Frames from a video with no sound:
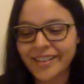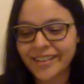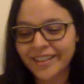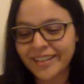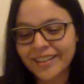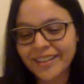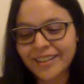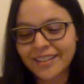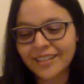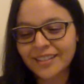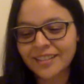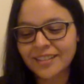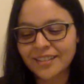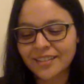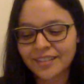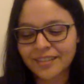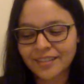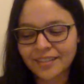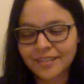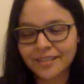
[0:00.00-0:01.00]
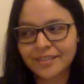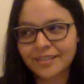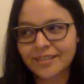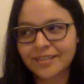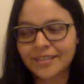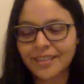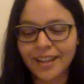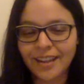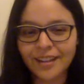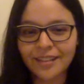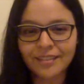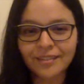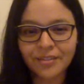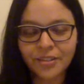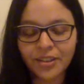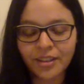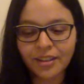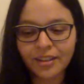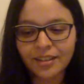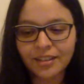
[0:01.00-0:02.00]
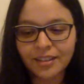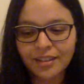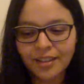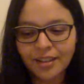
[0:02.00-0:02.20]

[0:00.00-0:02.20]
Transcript: see it. I forgot.